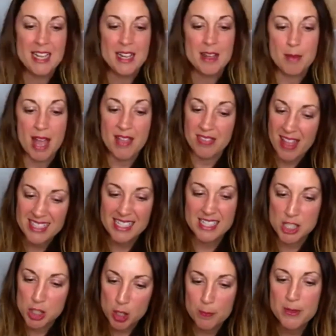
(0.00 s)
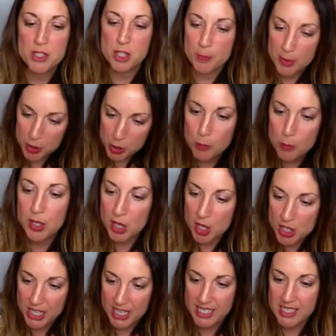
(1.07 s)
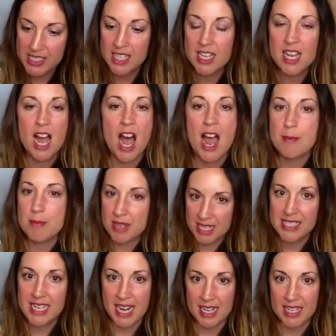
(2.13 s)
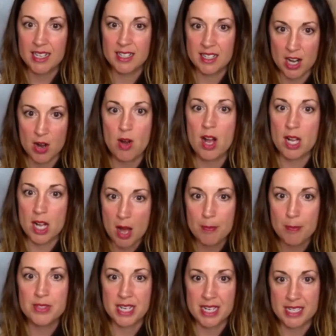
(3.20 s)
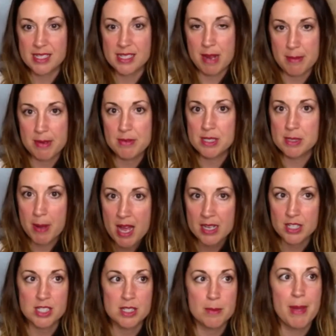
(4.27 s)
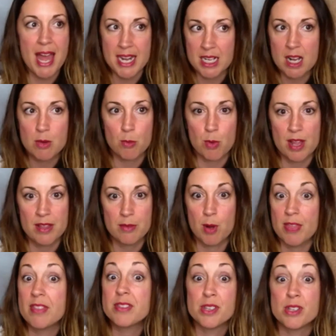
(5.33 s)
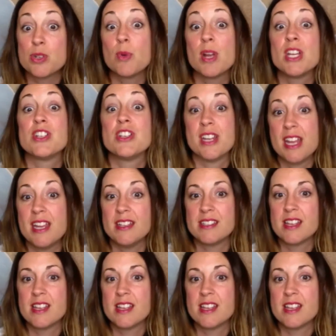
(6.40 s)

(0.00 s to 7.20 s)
unless it's super, super, super urgent. I'm going to take, a couple days to maybe respond, just depending on what the situation is.